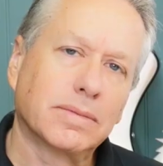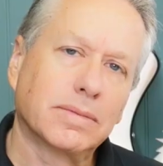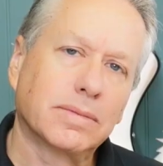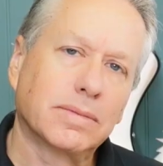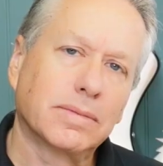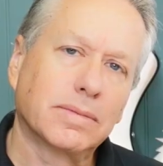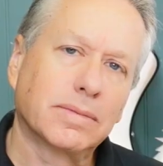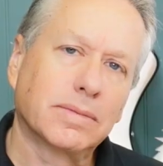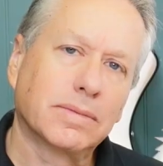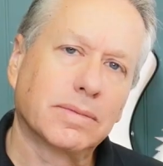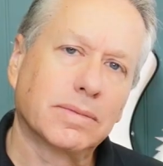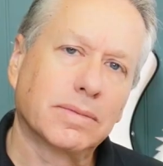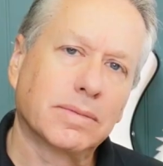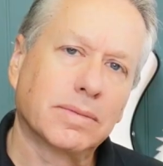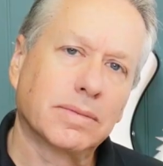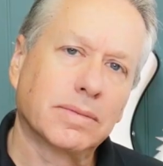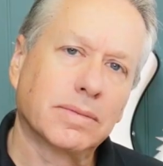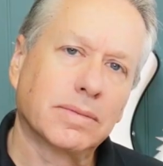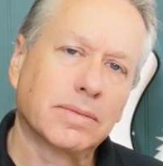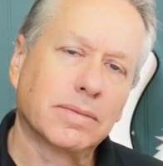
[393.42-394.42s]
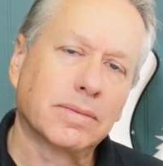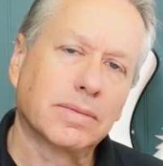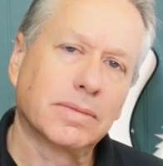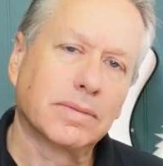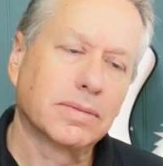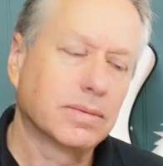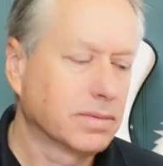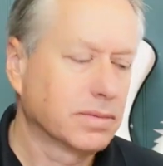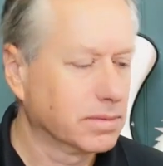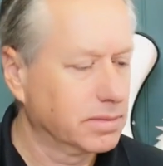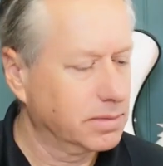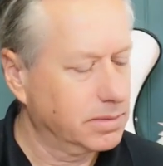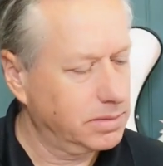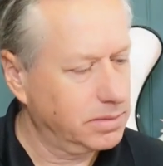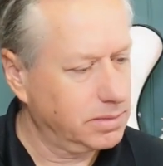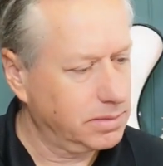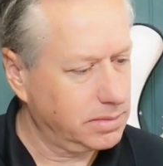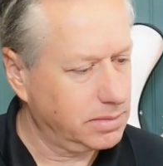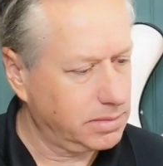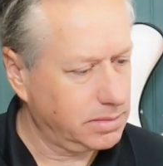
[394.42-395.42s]

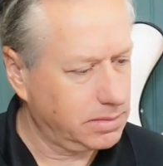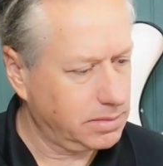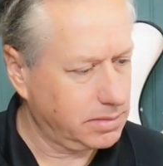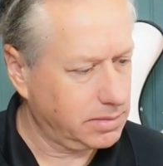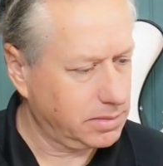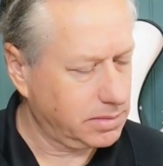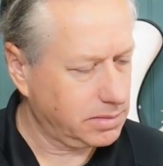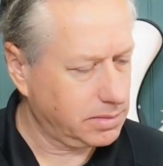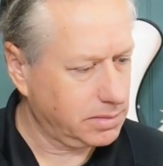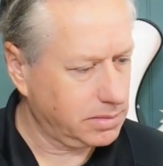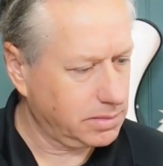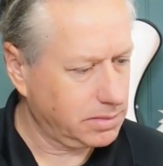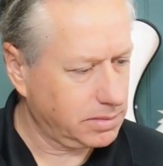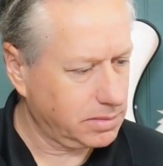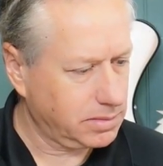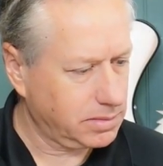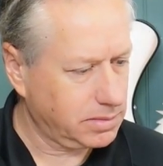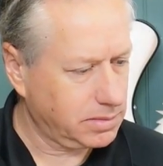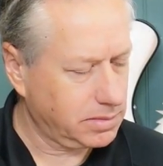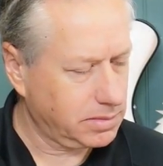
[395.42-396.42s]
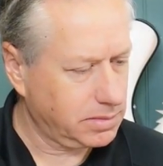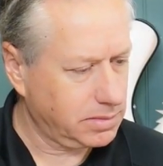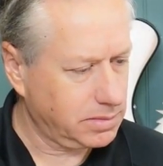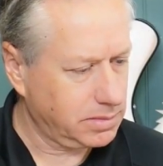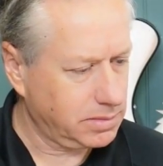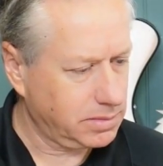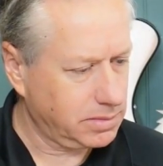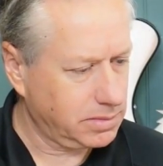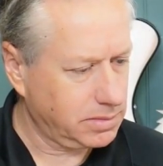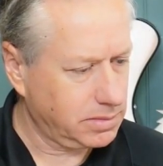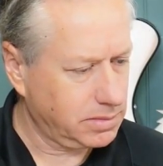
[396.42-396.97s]
(silent)